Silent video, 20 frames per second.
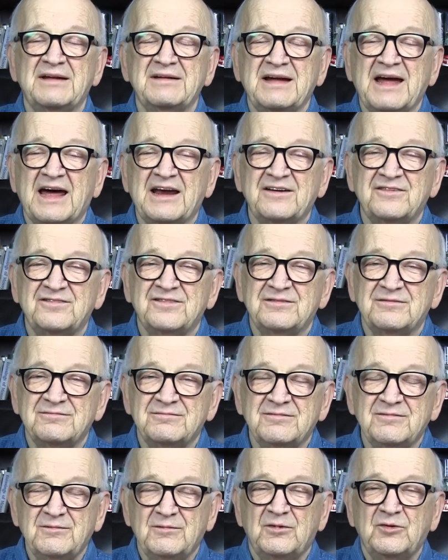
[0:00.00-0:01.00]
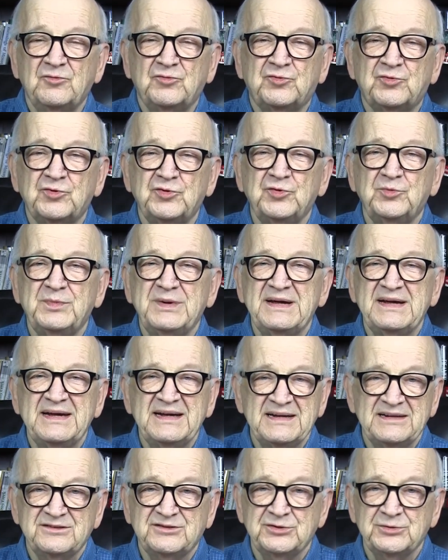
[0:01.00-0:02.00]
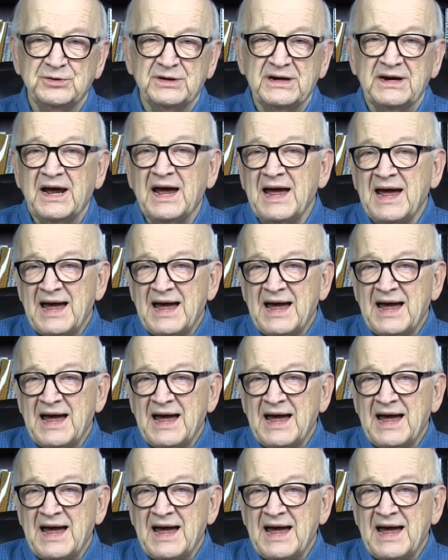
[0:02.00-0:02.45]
kind of drew me into it.